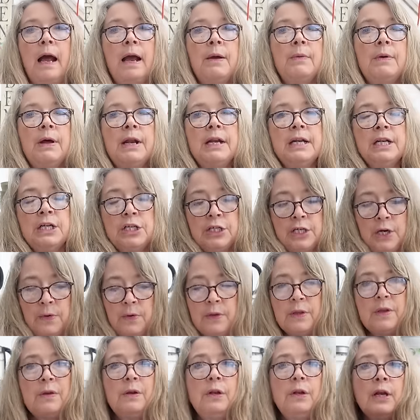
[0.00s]
I wanted to share
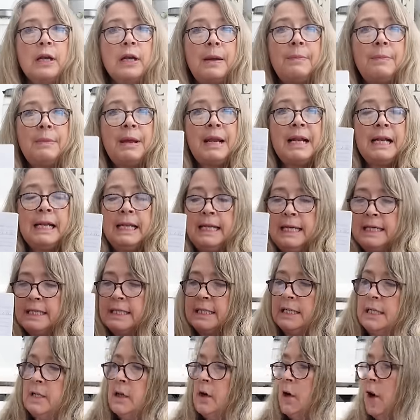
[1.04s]
with you. Look, I made a list
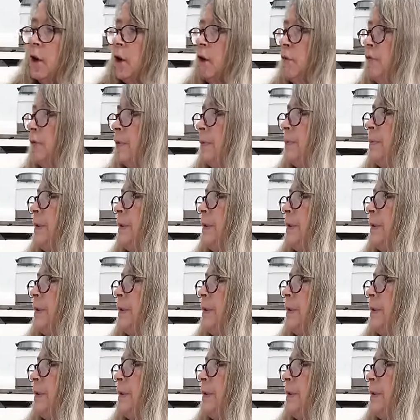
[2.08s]
and they're all over the